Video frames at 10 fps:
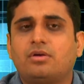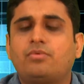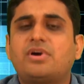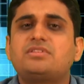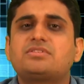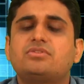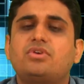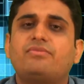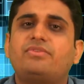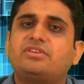Once you
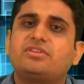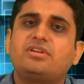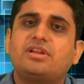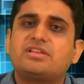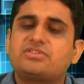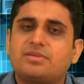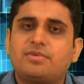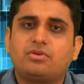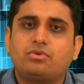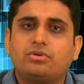have written
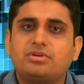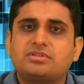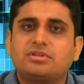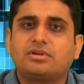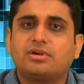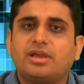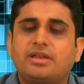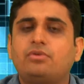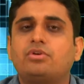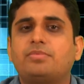HTML codes
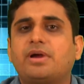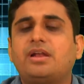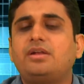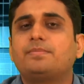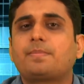in Notepad,